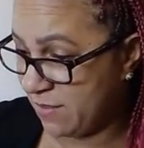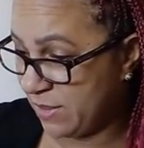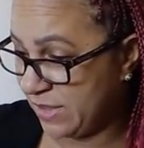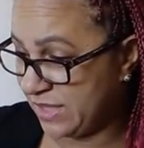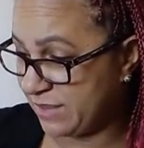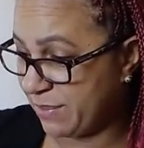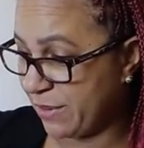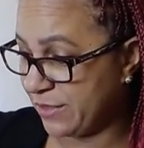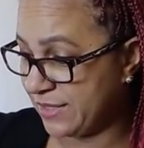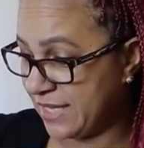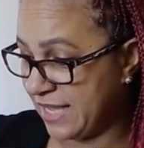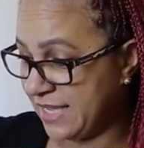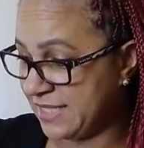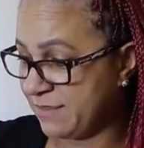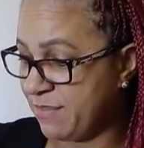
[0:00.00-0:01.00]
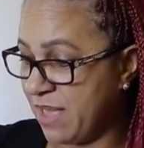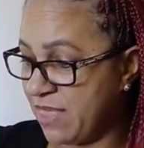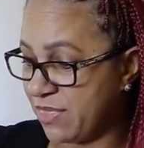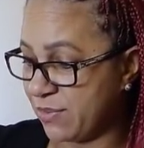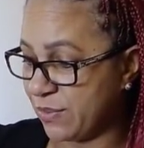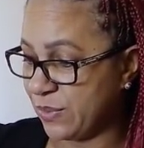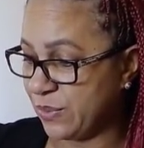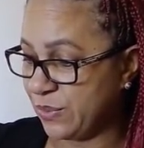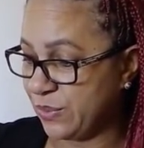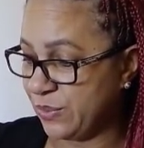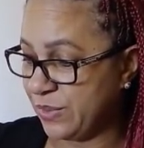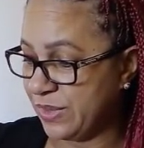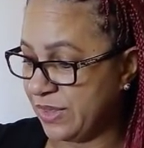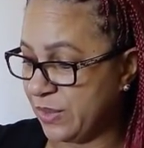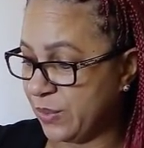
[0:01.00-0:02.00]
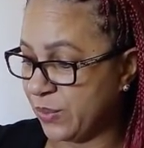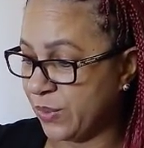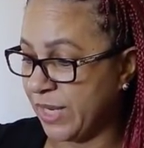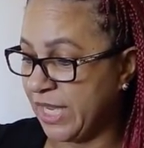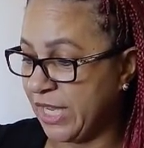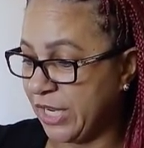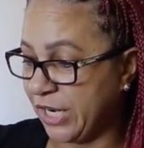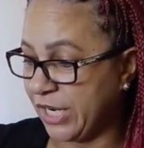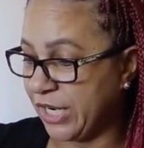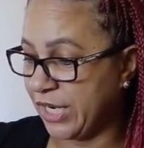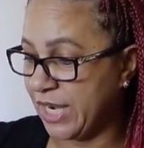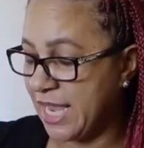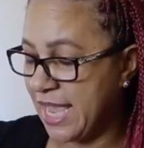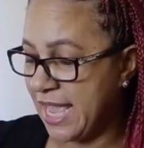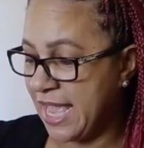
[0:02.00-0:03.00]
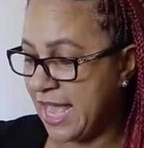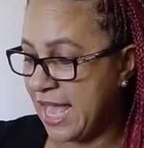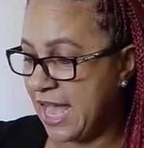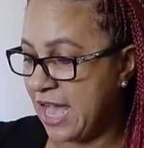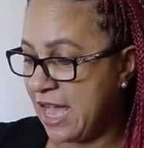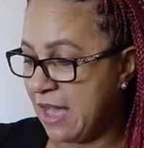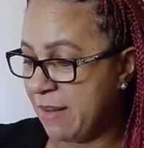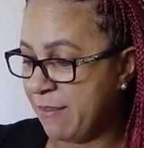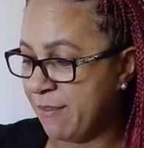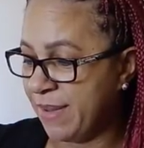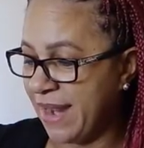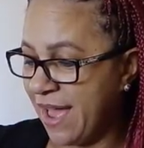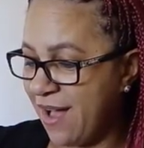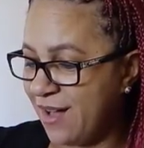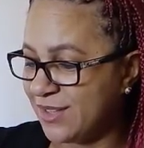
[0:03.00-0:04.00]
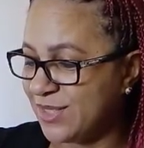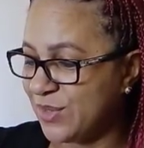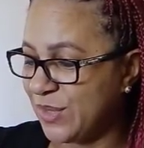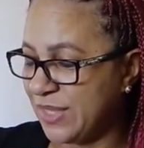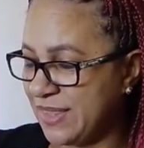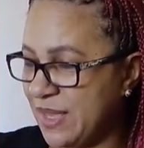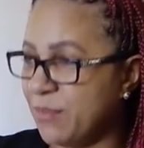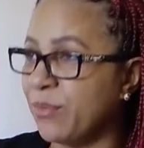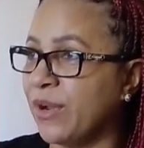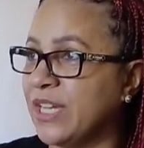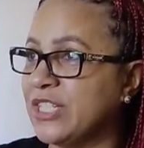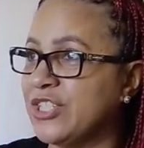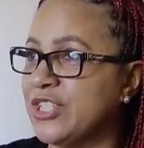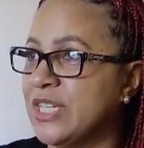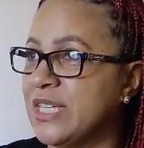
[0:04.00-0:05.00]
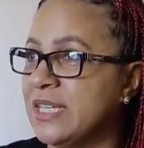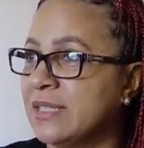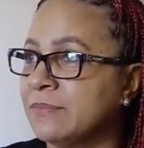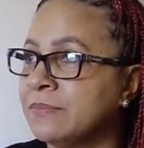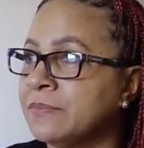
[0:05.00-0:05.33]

but this person has been through the ringer. But I also get the impression